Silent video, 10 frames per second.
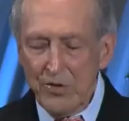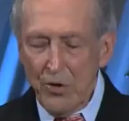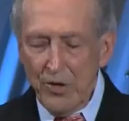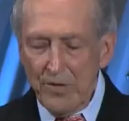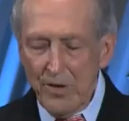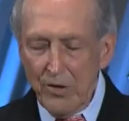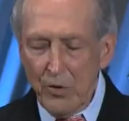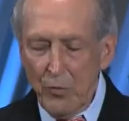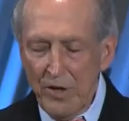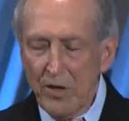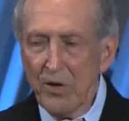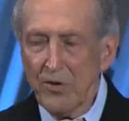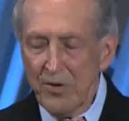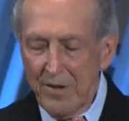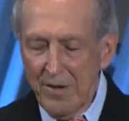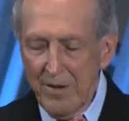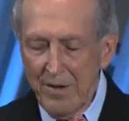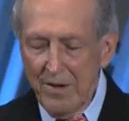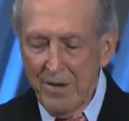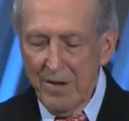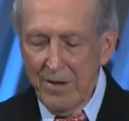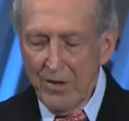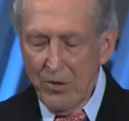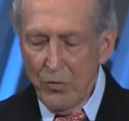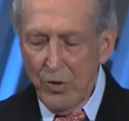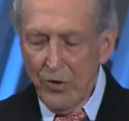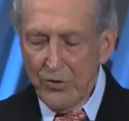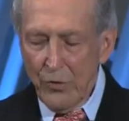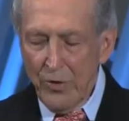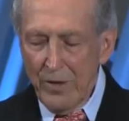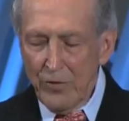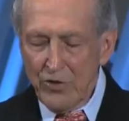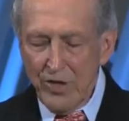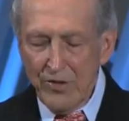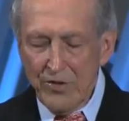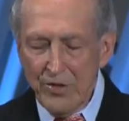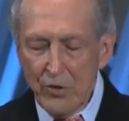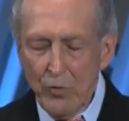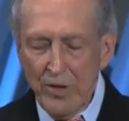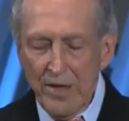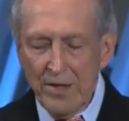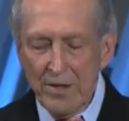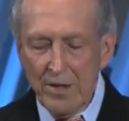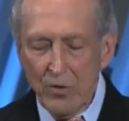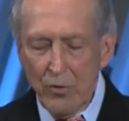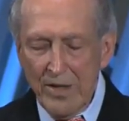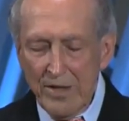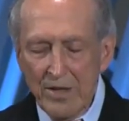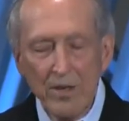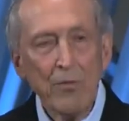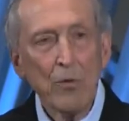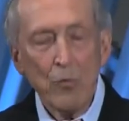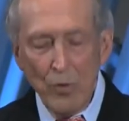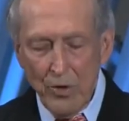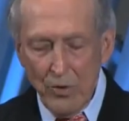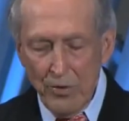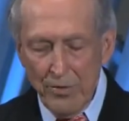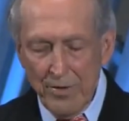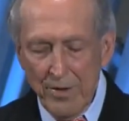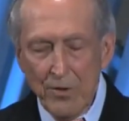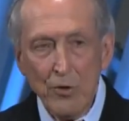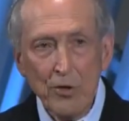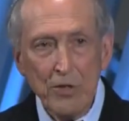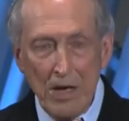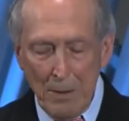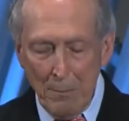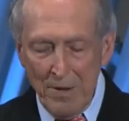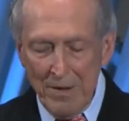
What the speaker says: starting their careers. You also have a chance to create a greatly different world in your time.